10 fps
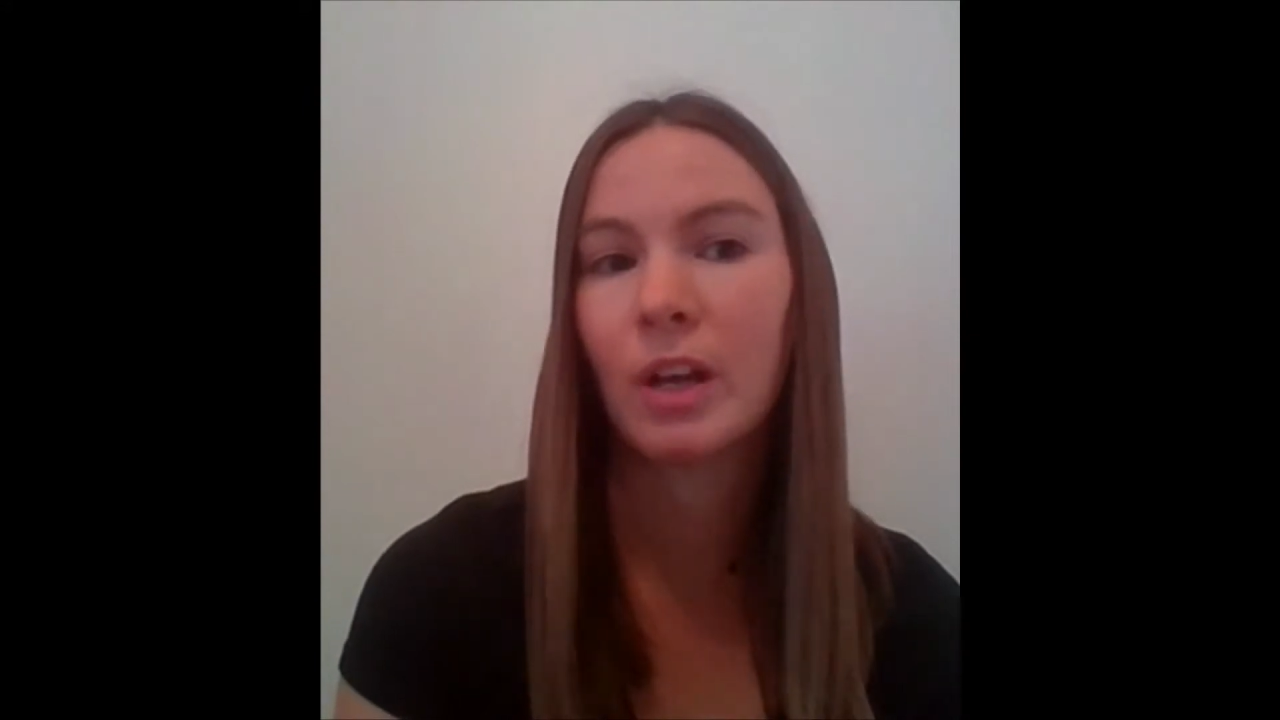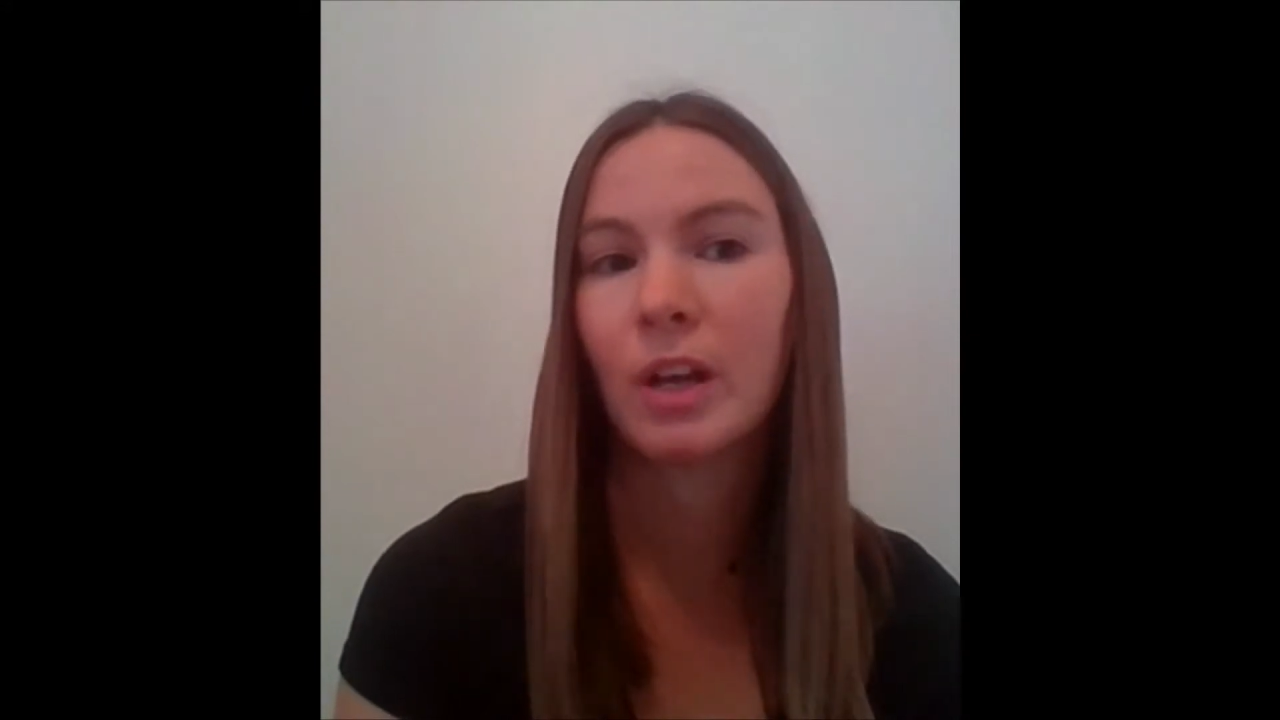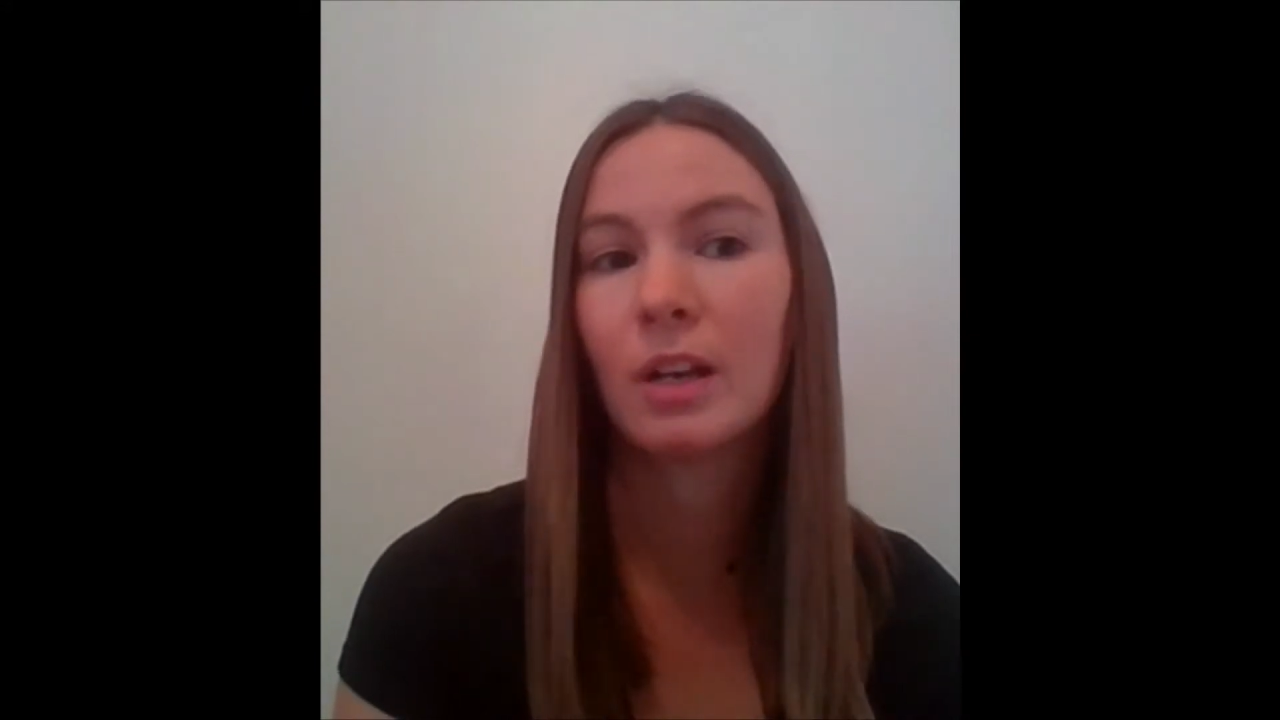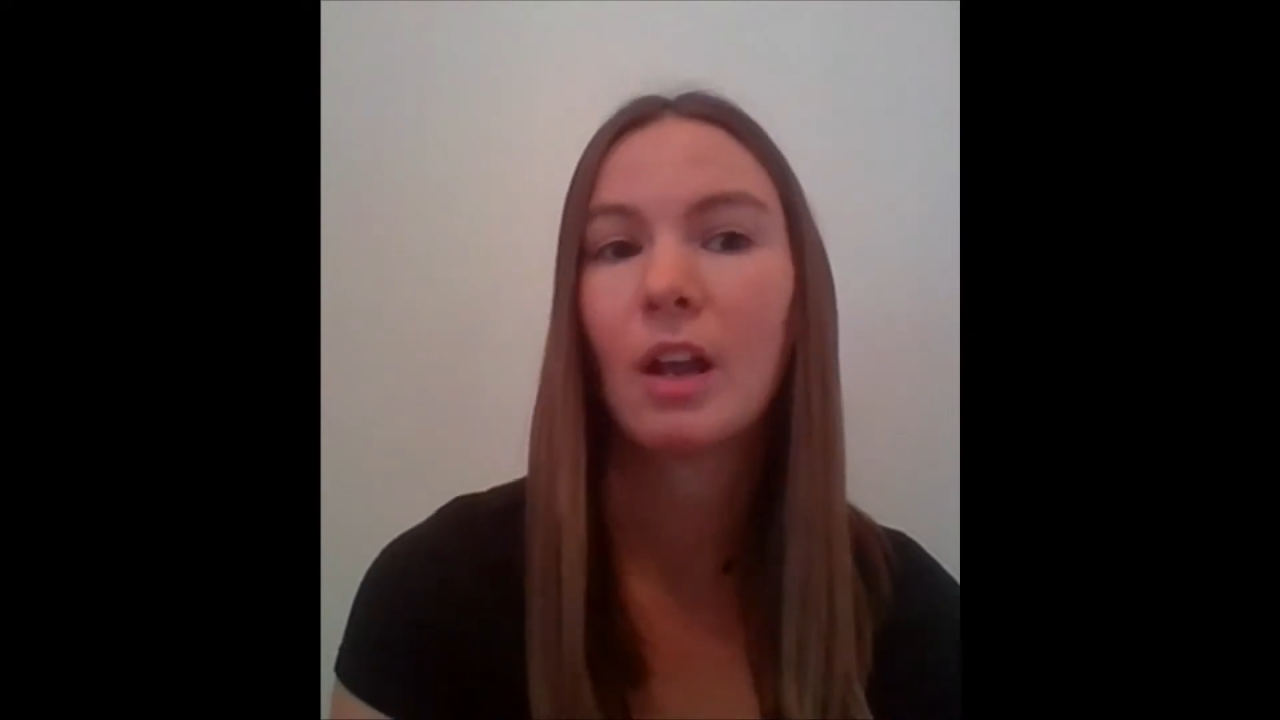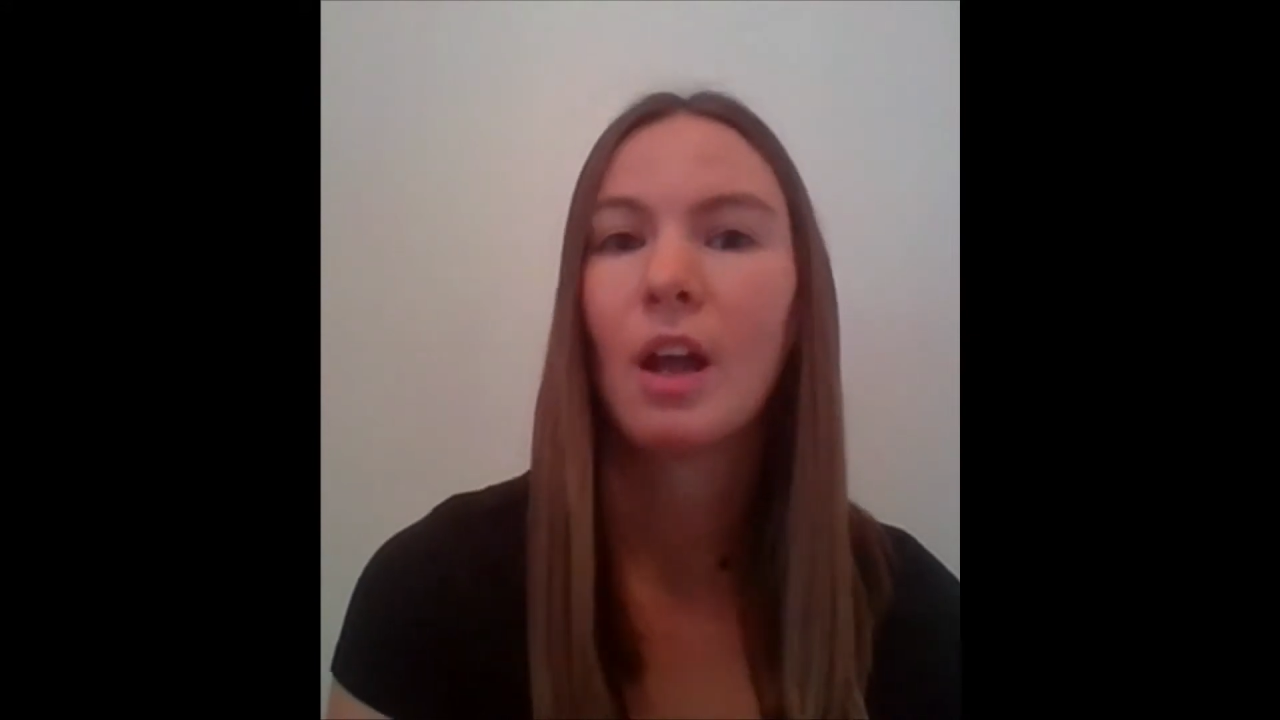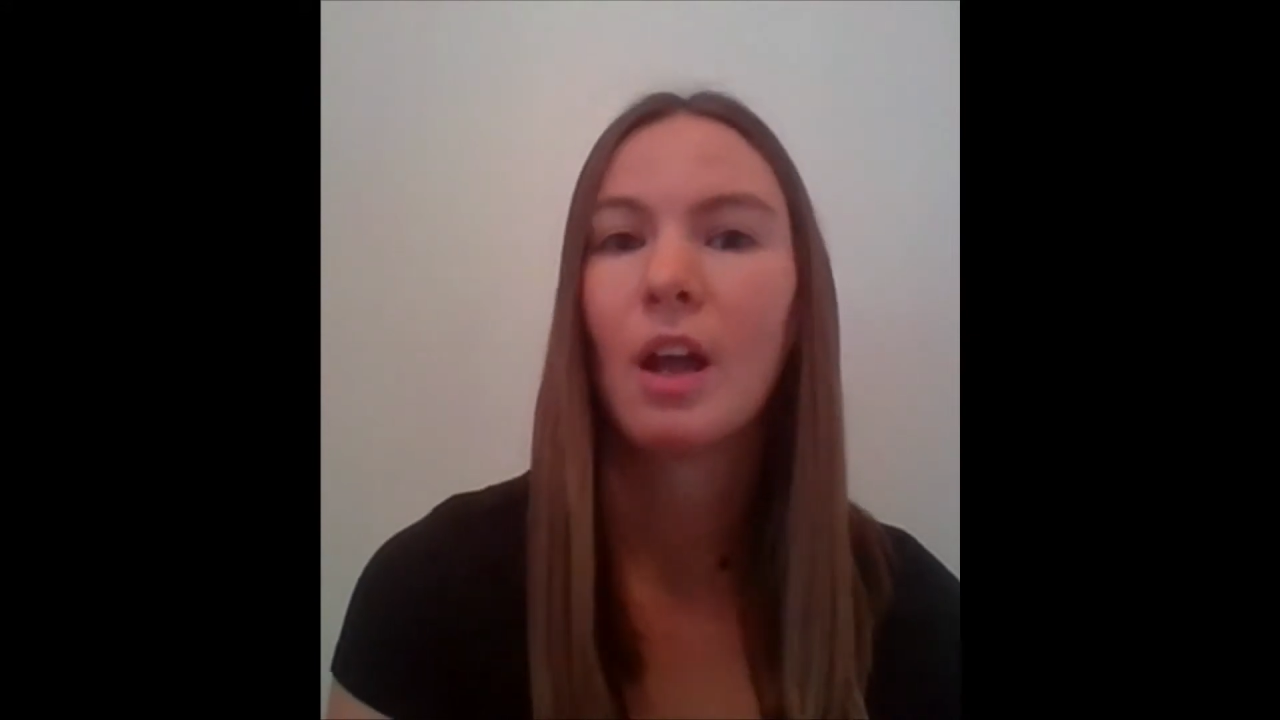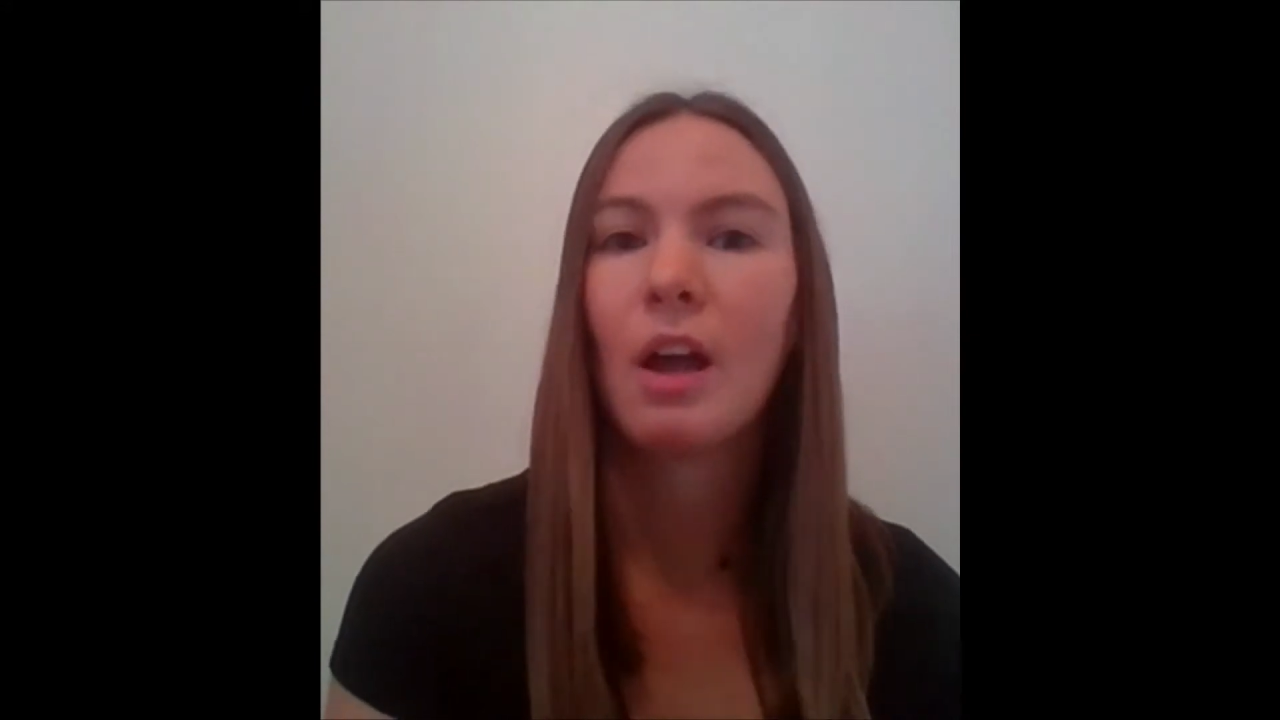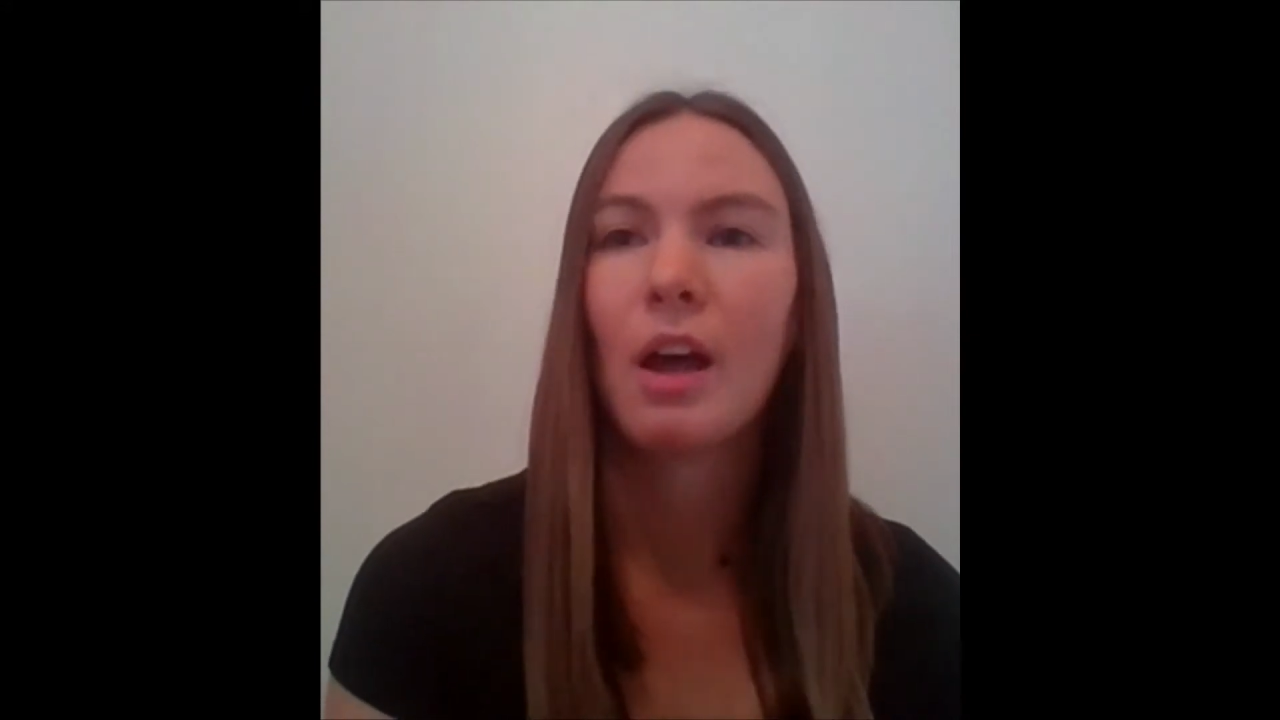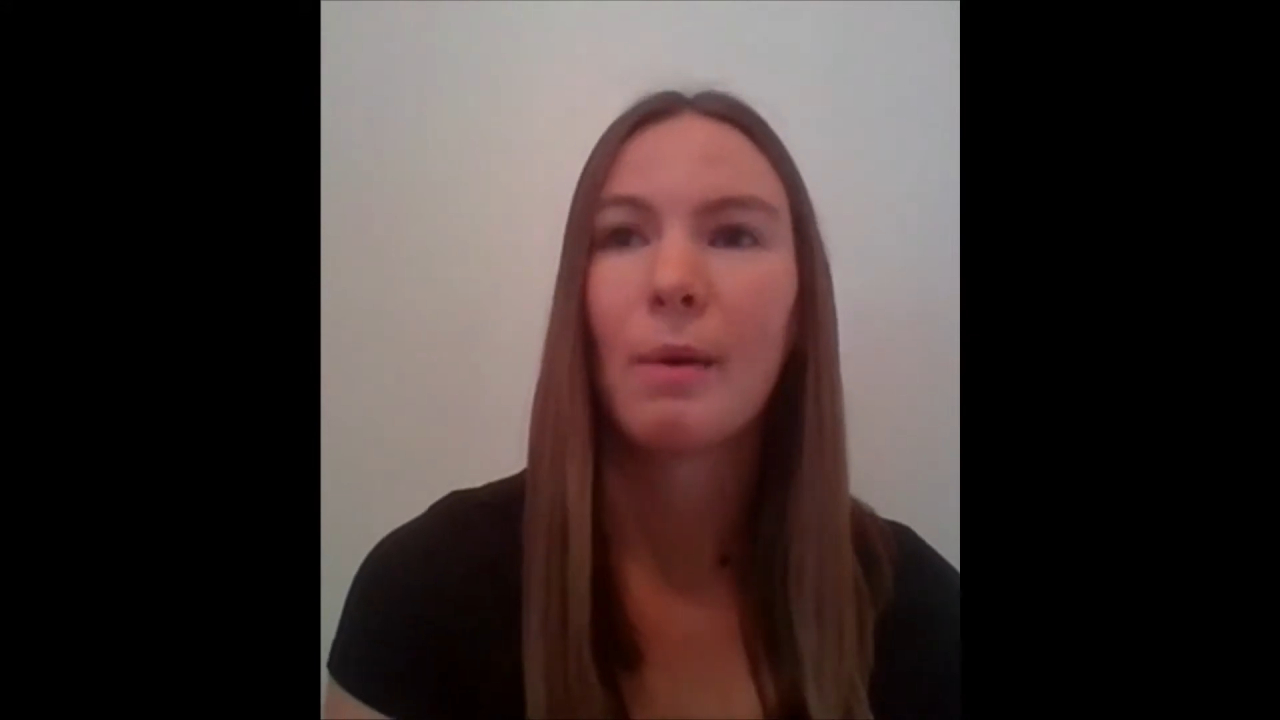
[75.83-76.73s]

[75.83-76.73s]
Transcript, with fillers: fun.